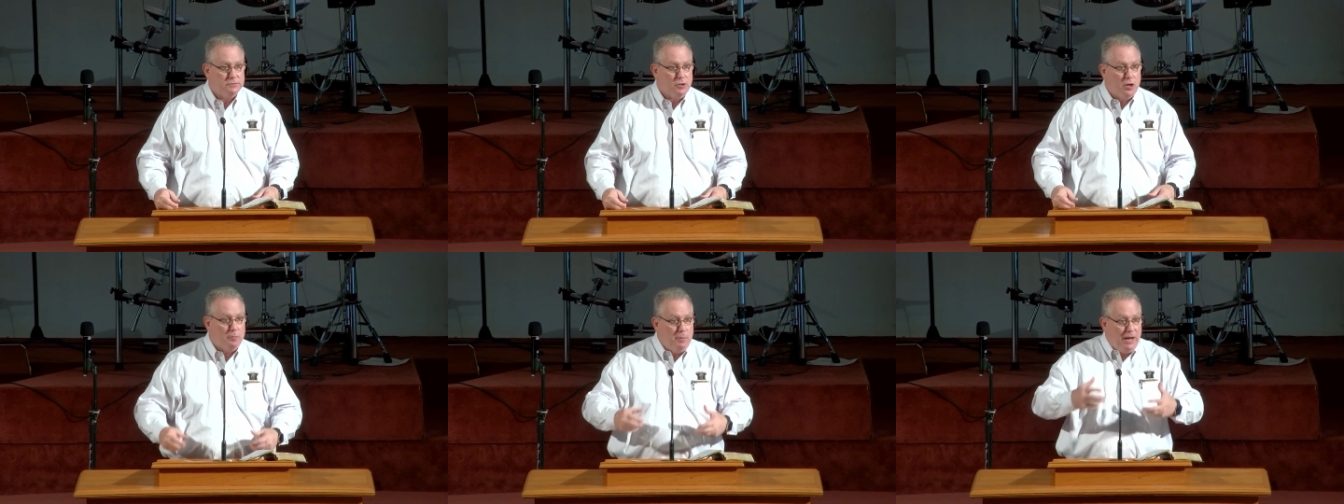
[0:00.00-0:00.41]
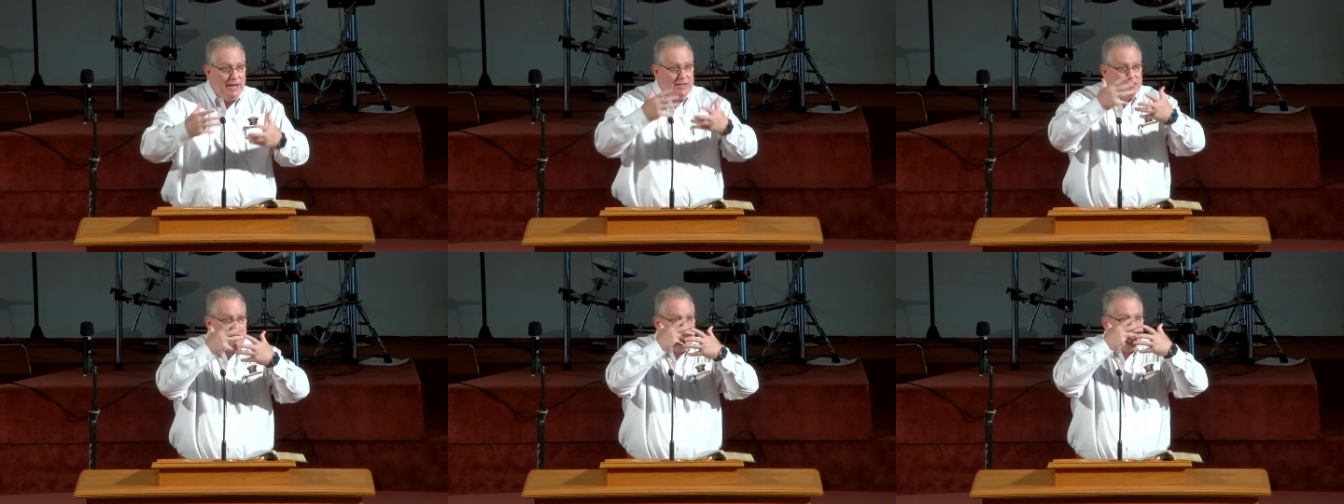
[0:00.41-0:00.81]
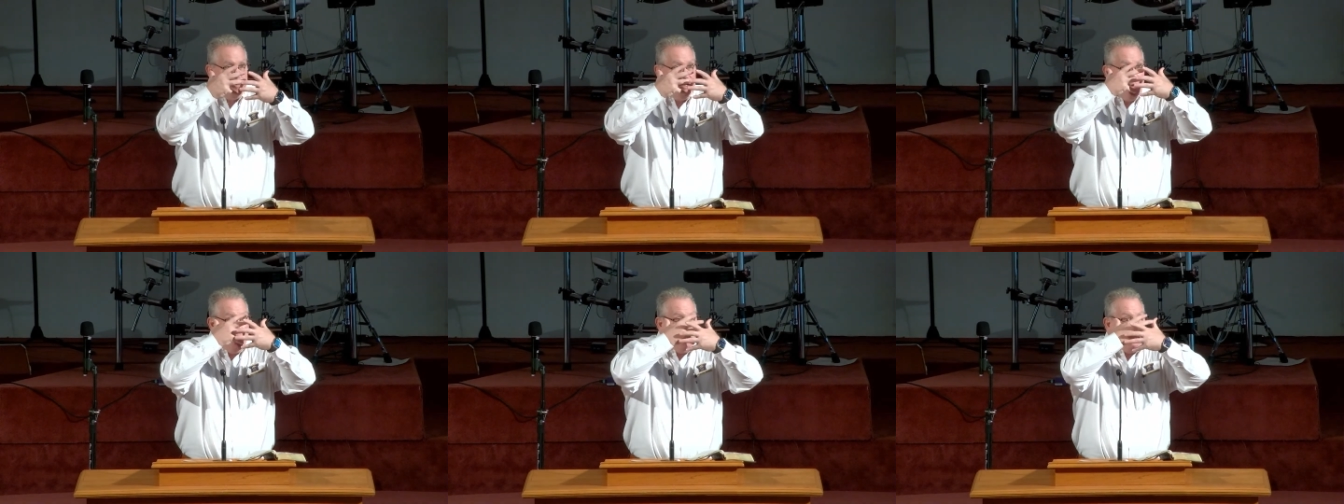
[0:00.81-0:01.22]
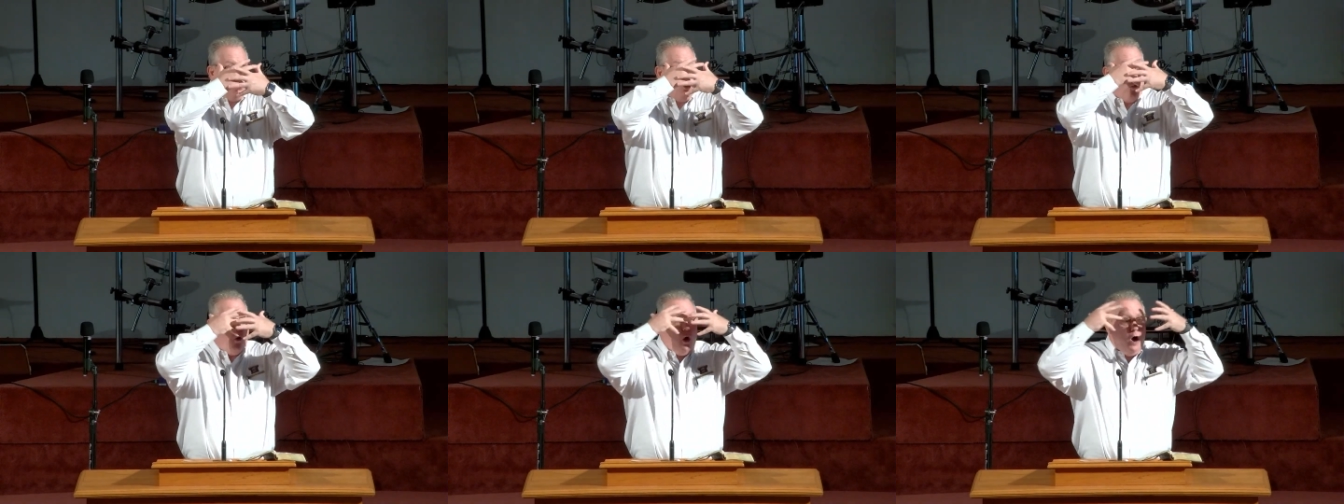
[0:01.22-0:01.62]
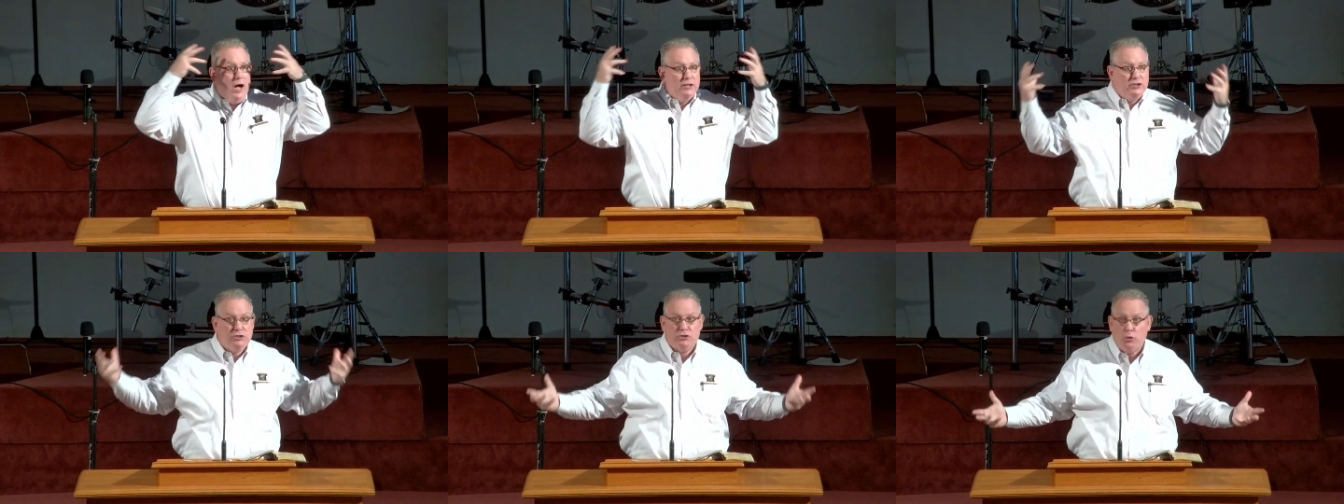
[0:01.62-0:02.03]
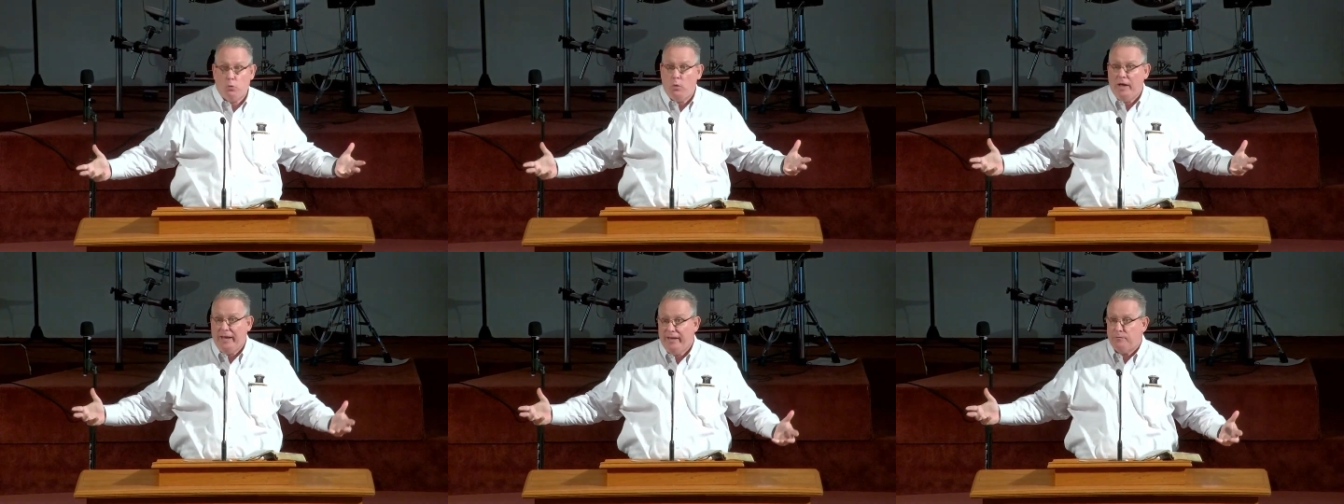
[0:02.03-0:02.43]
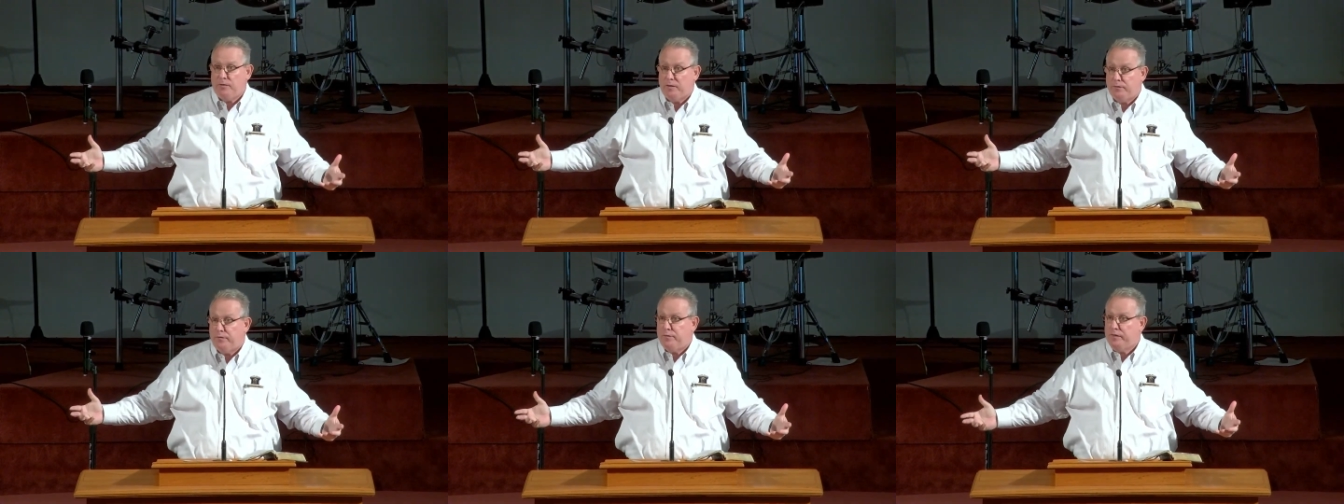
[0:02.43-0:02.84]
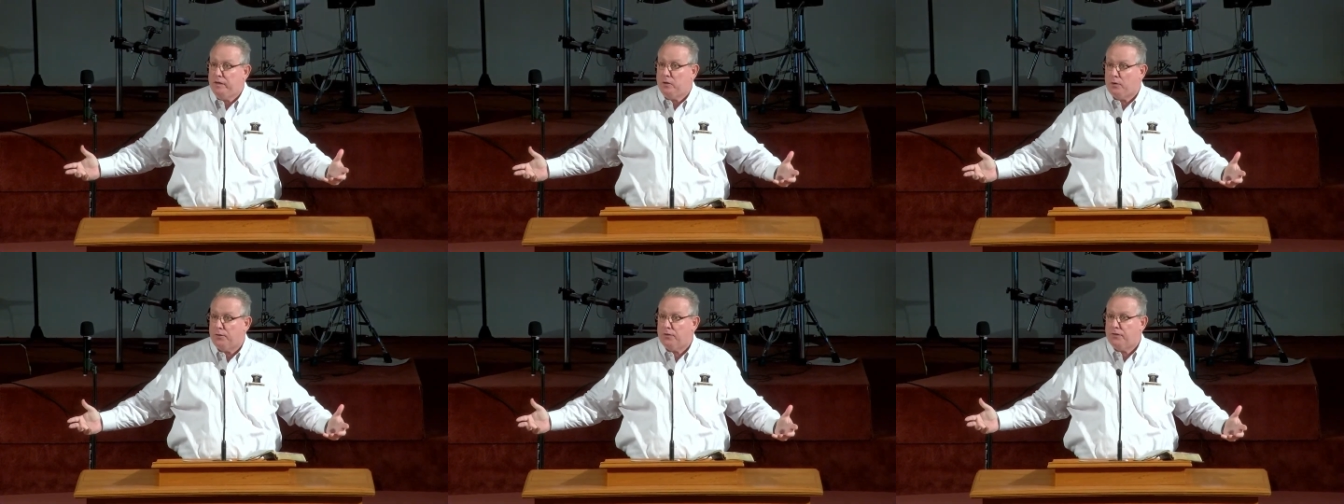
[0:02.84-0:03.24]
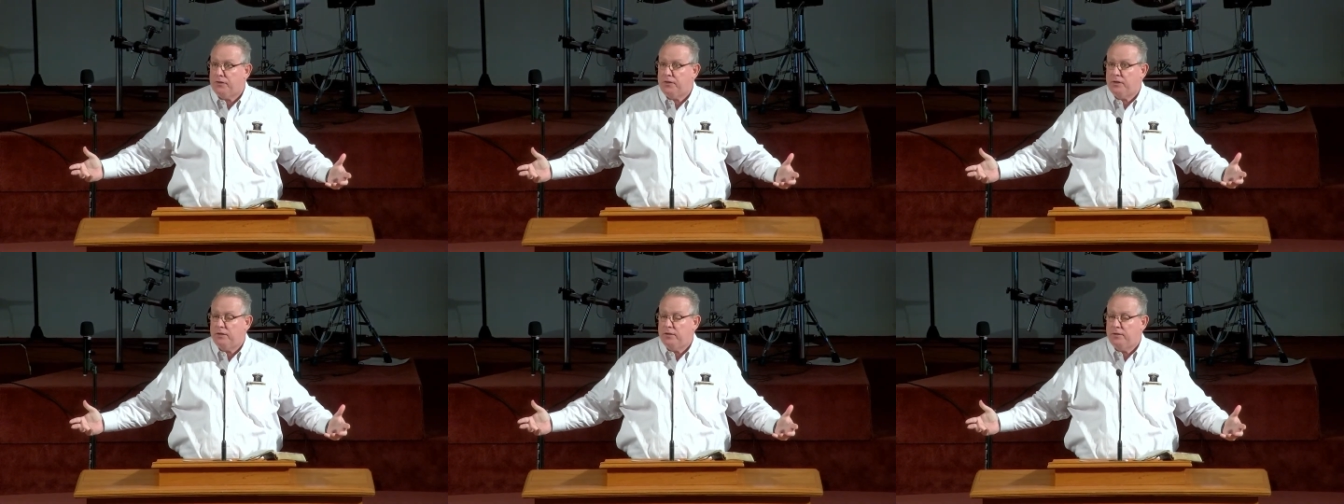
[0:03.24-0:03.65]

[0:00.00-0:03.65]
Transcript: Our minds need to be washed away of the filth